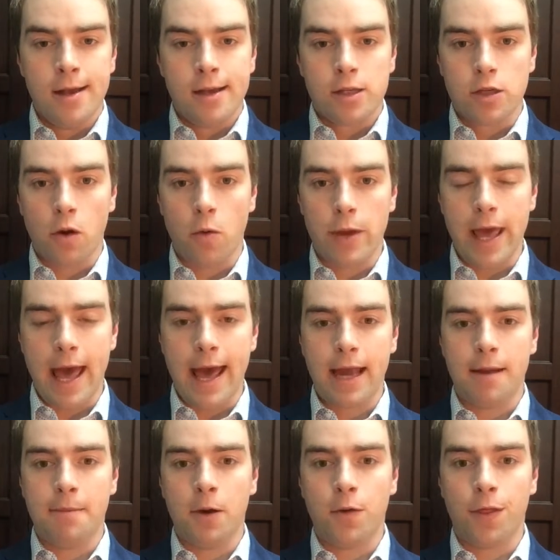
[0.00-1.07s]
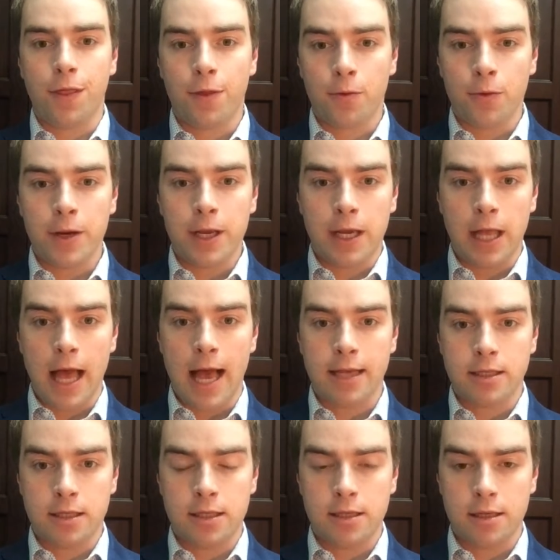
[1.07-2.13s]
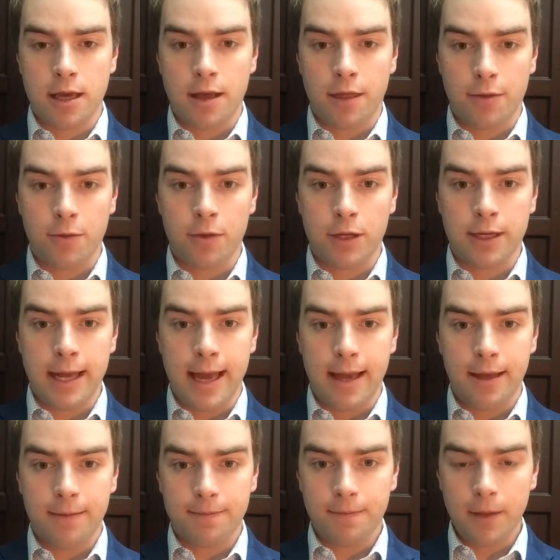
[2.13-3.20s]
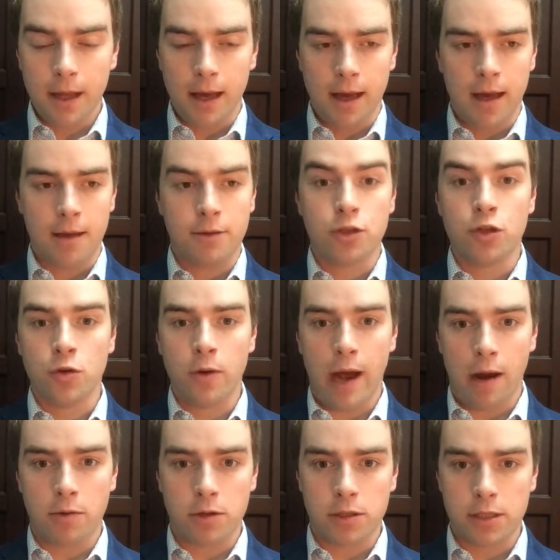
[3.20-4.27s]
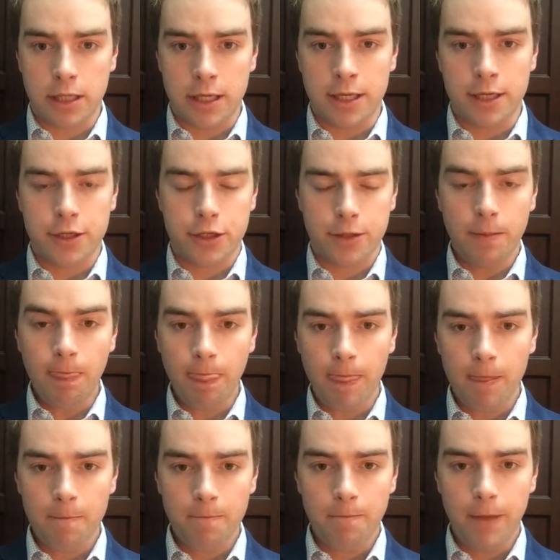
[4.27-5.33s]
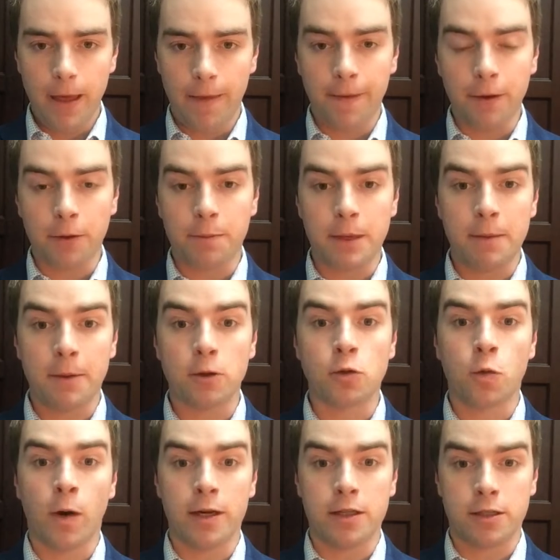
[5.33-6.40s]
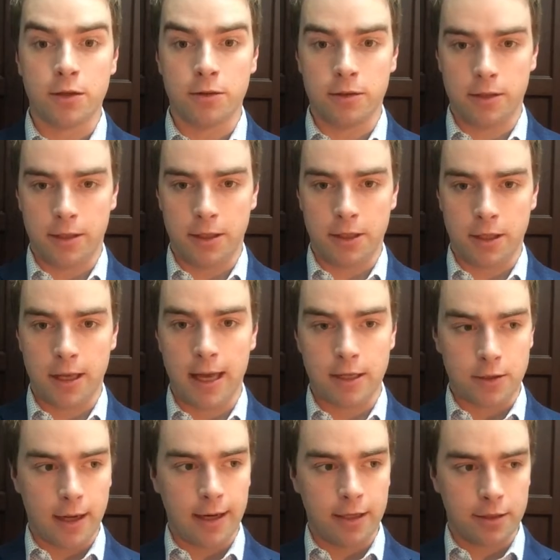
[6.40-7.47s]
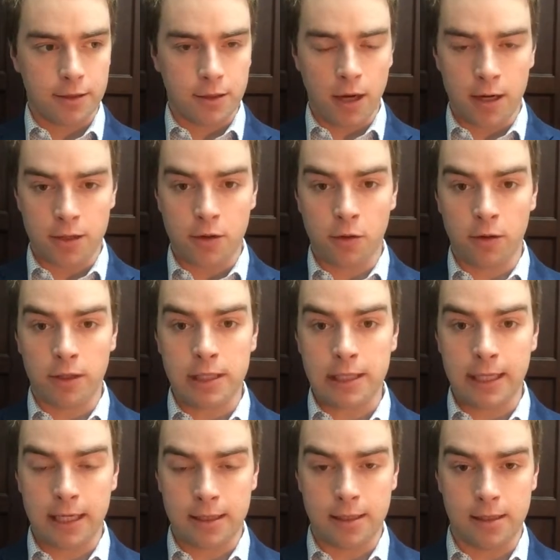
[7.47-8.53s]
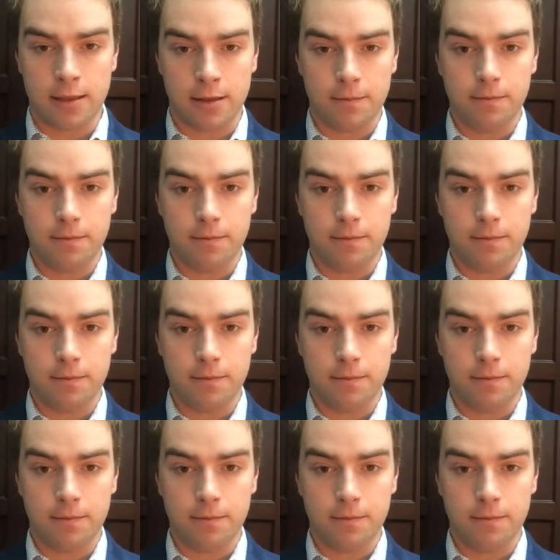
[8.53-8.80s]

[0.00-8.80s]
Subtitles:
So we had about 3 classes through the day, 2 hours each, and there would be about 20 students in each class. So I taught a total of 60